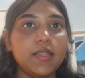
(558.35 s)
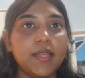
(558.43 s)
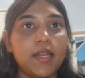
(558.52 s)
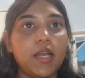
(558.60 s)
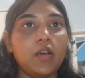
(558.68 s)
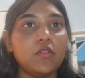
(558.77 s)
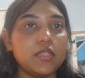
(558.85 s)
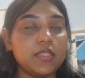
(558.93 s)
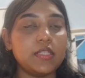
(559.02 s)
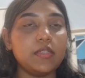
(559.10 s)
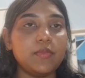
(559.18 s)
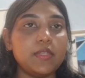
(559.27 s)
that our
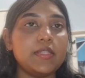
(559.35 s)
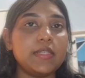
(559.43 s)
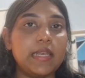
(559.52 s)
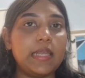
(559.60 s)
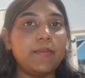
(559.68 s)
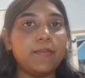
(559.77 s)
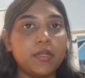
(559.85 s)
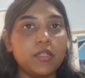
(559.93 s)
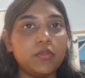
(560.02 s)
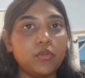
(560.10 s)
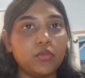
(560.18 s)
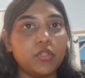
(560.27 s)
system is
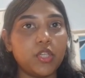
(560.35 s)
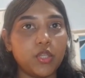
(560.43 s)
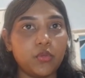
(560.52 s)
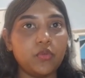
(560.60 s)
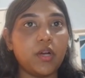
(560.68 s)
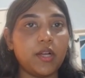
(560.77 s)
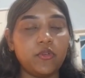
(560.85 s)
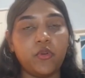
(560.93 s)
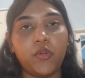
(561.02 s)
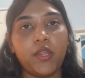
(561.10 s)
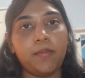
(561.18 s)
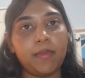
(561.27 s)
enabled to queue
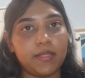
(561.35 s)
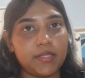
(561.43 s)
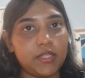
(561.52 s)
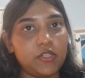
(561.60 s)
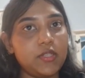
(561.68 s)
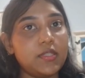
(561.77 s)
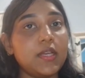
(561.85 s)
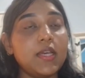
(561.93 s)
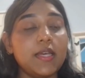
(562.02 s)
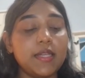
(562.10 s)
outgoing messages,